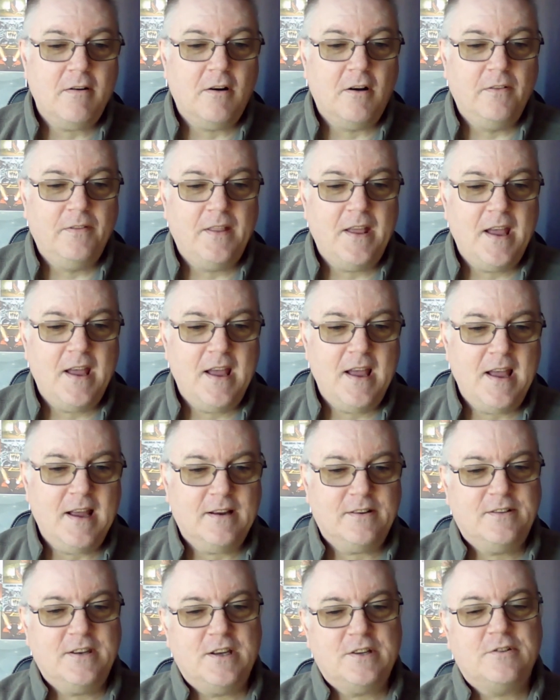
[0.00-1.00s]
on their
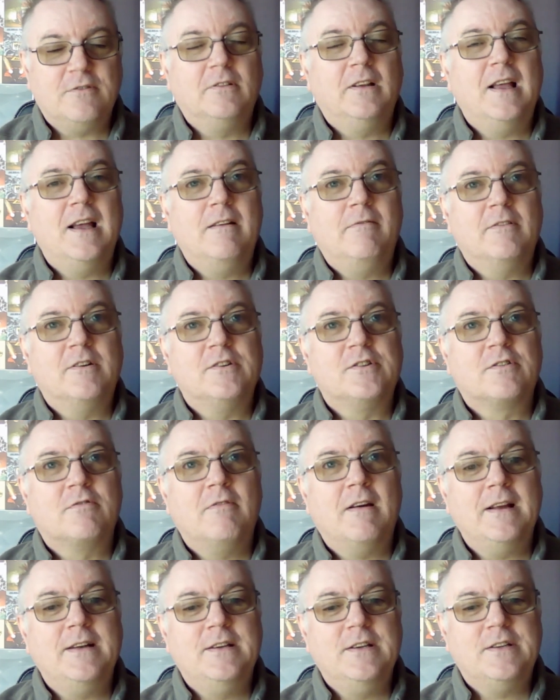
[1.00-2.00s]
Excess All Areas
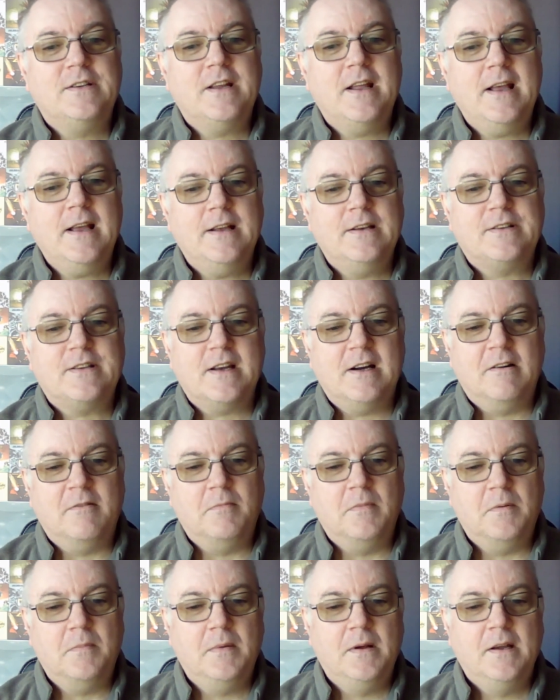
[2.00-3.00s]
Greatest Hits
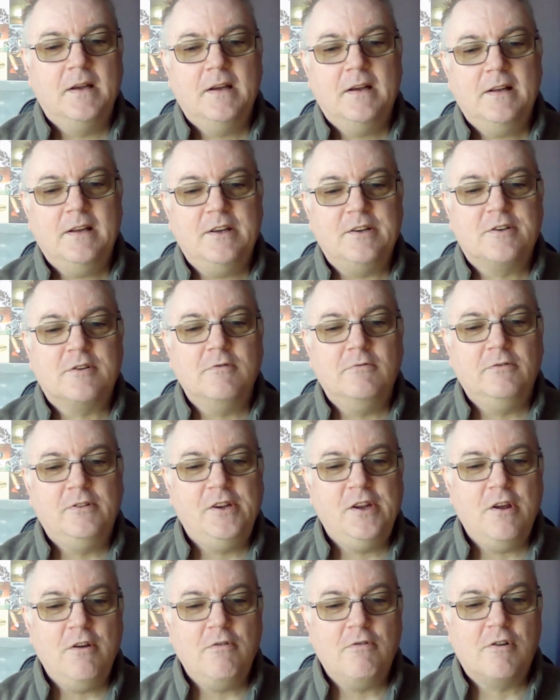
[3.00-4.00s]
album, and it's called
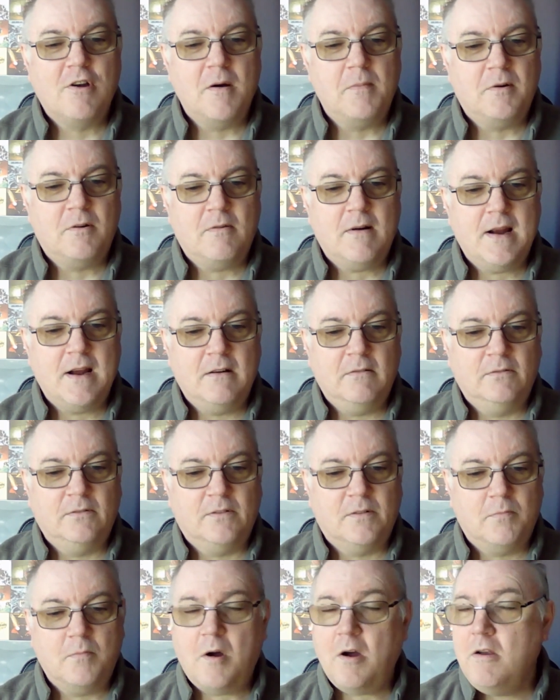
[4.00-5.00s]
You Come
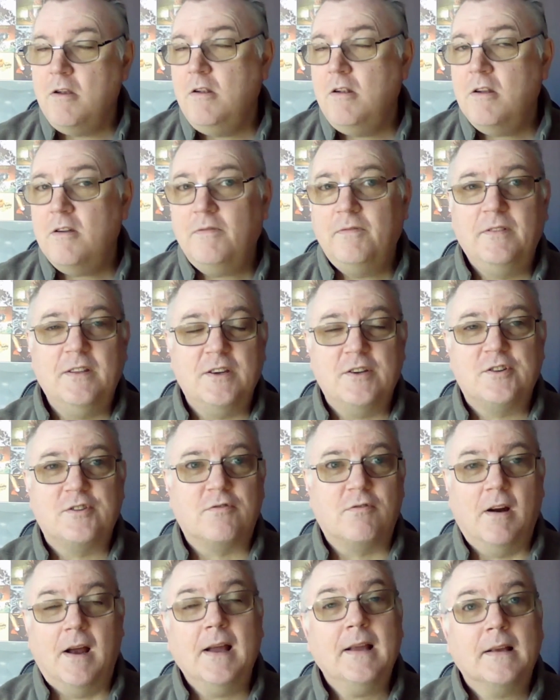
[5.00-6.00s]
Around. I love this
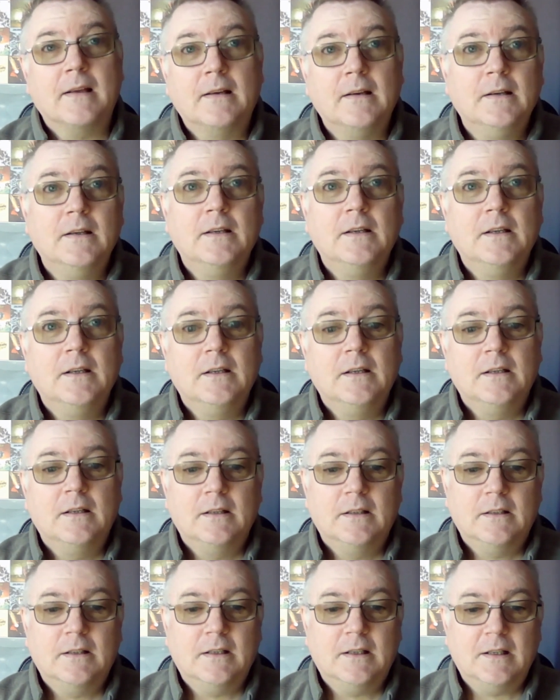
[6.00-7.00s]
track,
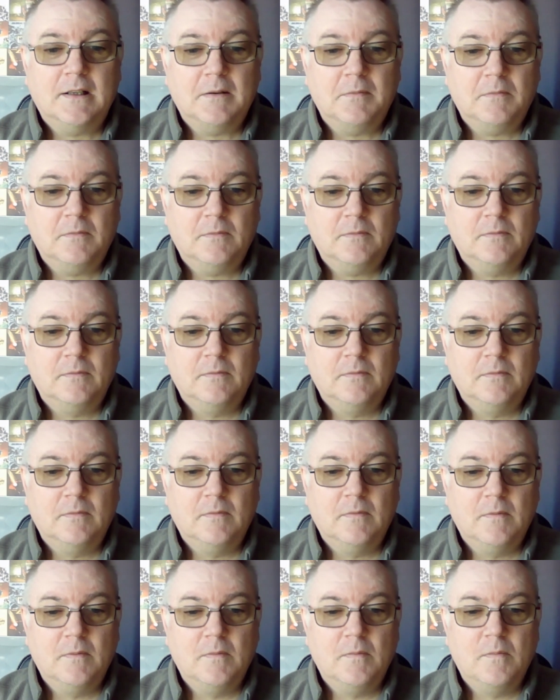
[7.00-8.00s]
and
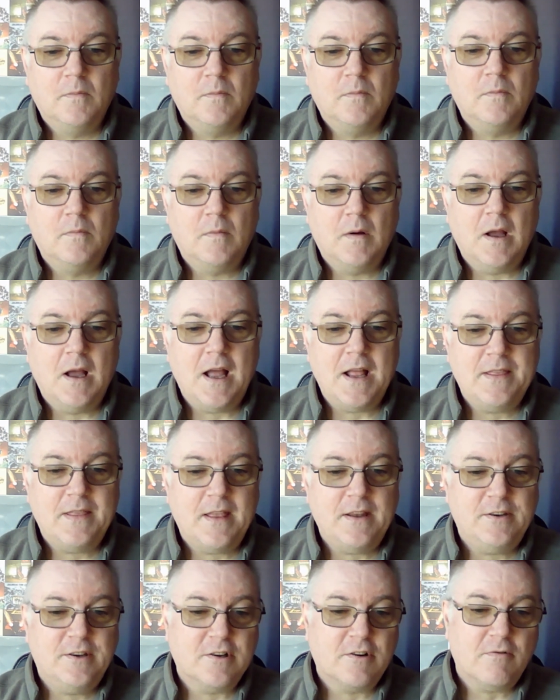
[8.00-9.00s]

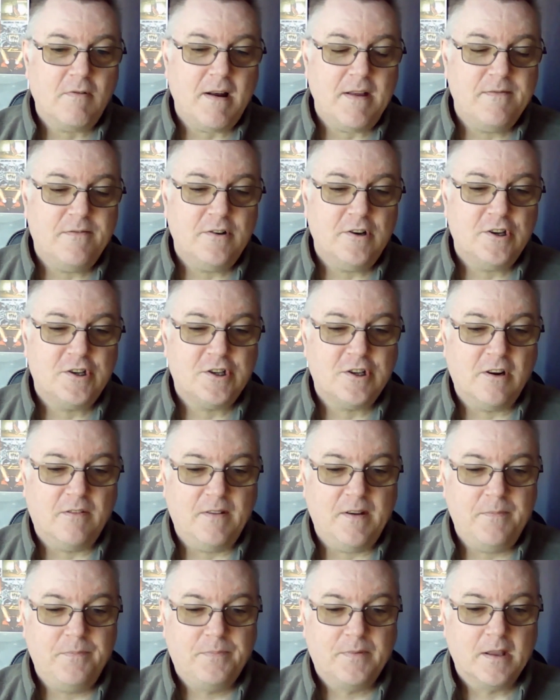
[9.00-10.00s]
it's a great version of
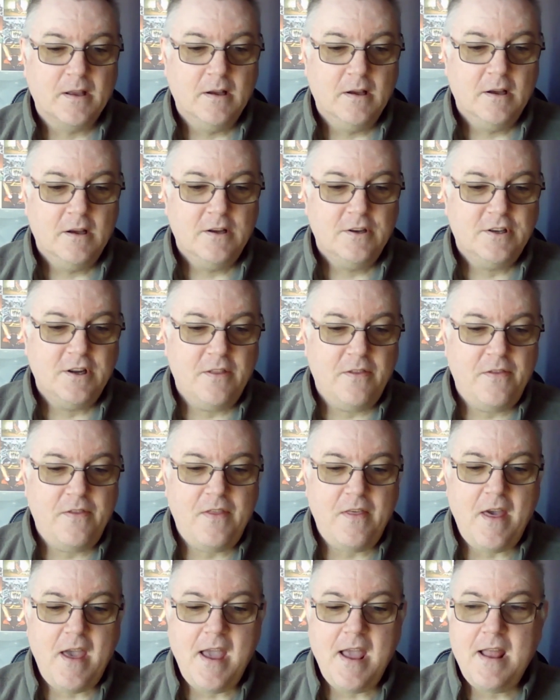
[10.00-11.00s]
it. So
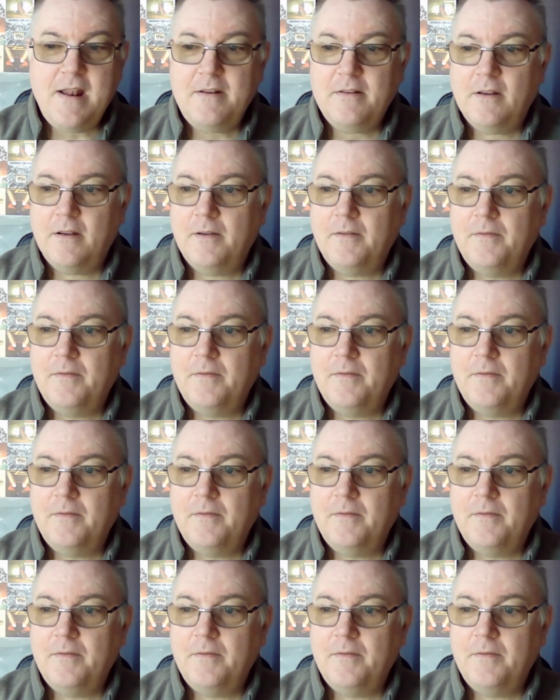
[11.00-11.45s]
then